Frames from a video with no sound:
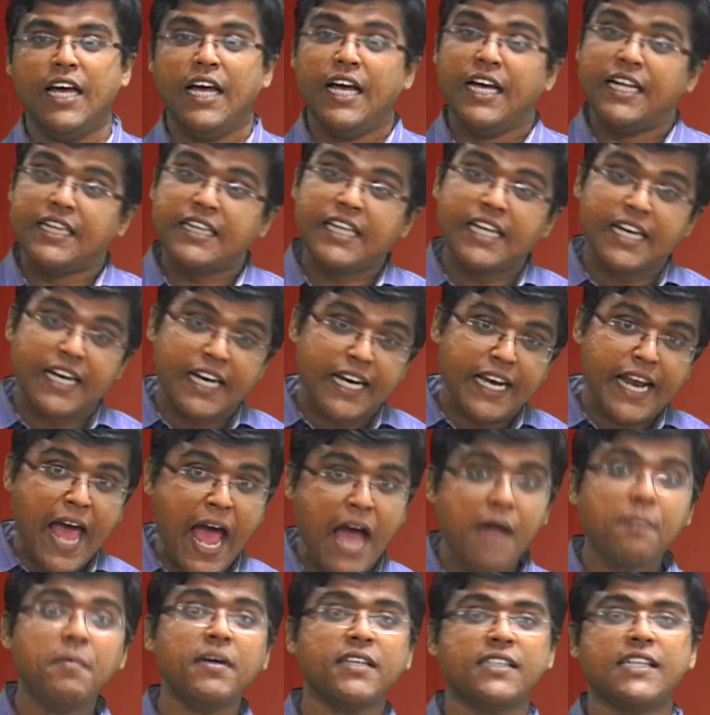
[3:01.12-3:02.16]
The
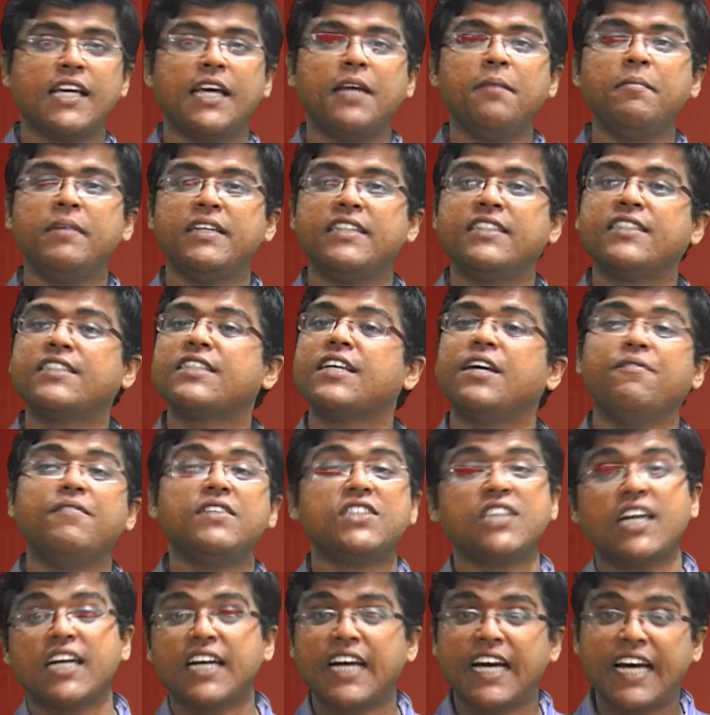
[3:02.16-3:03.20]
lab assignments, which
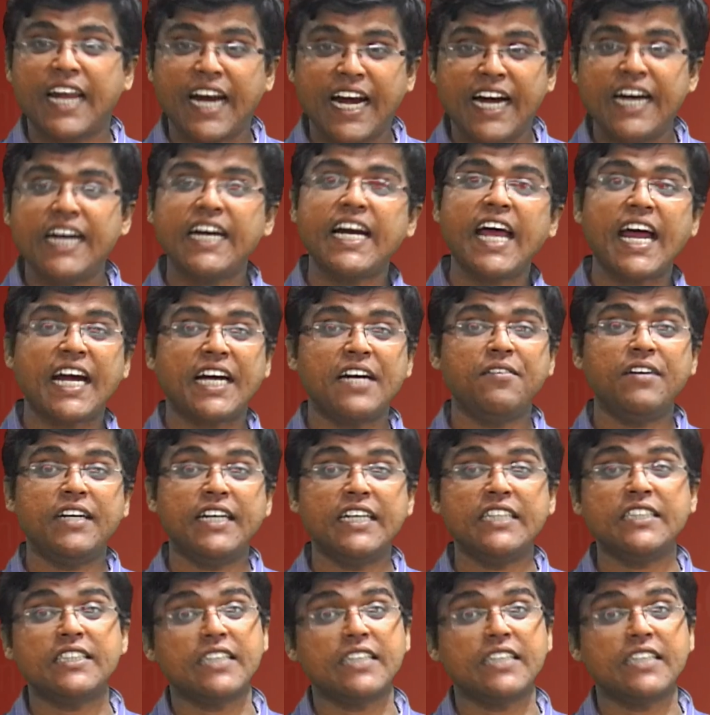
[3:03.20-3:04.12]
are graded activities